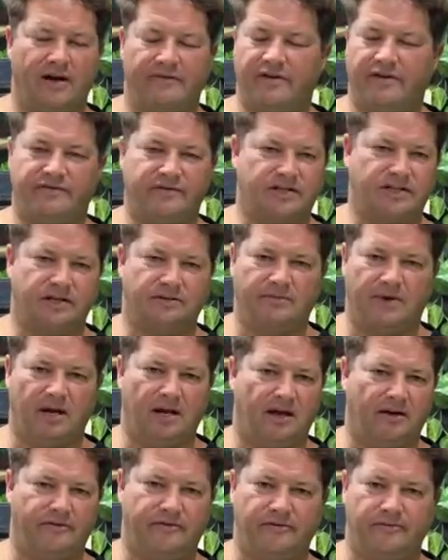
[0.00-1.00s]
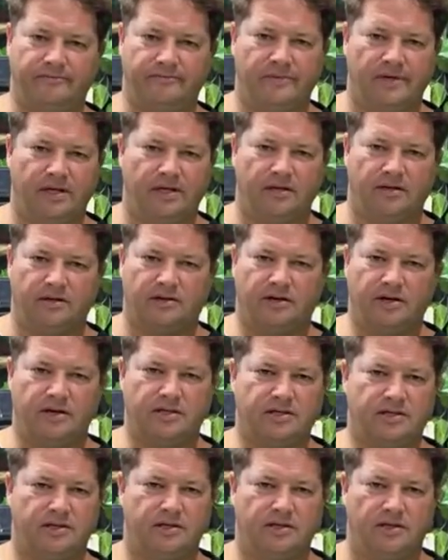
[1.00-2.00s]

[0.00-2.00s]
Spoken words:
I've ever seen in my life. Kirst?